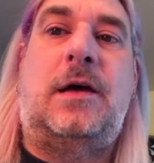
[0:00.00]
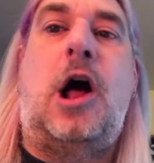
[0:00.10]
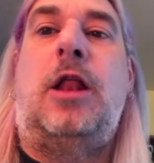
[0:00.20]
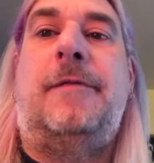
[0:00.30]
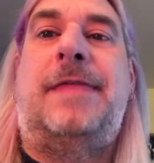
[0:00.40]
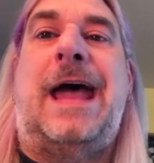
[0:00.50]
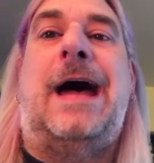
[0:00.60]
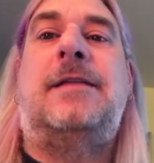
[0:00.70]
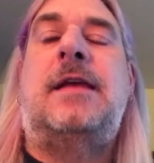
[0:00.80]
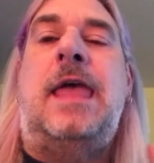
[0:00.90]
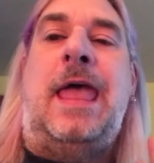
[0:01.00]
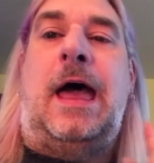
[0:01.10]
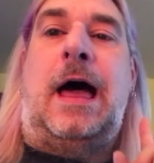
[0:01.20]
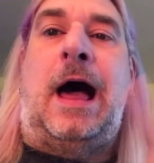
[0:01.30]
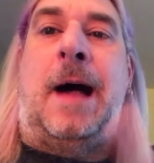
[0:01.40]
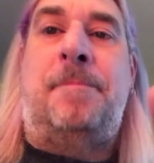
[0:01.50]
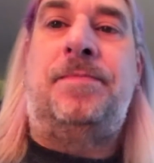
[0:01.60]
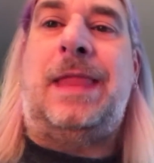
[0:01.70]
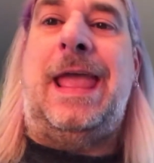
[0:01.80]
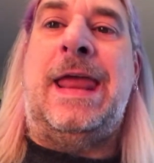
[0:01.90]
All of that.
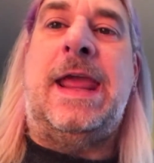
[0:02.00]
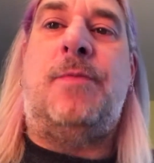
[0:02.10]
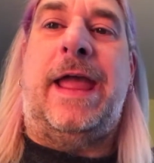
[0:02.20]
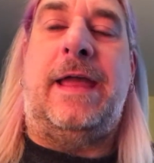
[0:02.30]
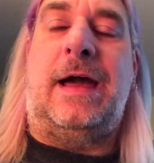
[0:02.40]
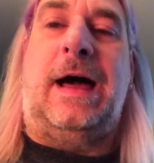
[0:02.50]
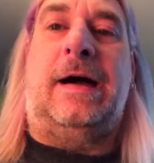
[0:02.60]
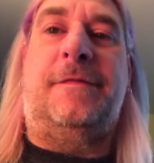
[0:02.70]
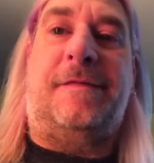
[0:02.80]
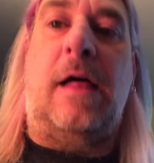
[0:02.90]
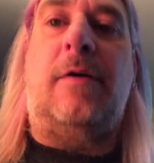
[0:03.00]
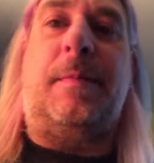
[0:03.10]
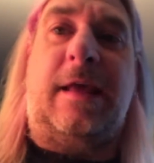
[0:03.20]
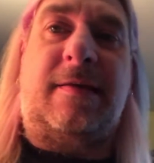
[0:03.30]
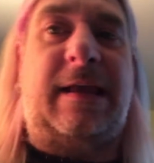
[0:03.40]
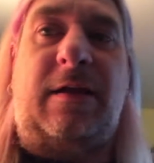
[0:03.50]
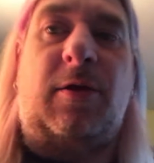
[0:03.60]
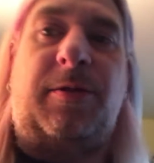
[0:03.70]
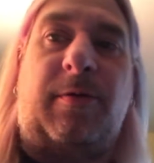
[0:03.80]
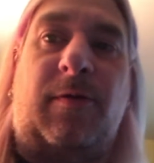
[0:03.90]
Follow me as I go
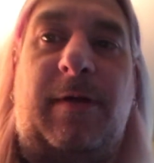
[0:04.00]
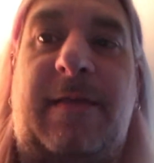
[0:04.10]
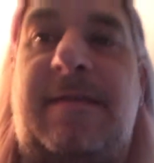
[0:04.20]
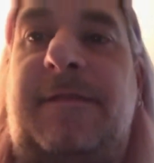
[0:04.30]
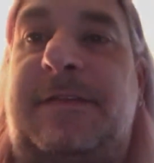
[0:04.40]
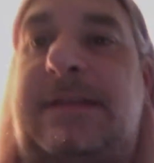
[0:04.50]
through the rest of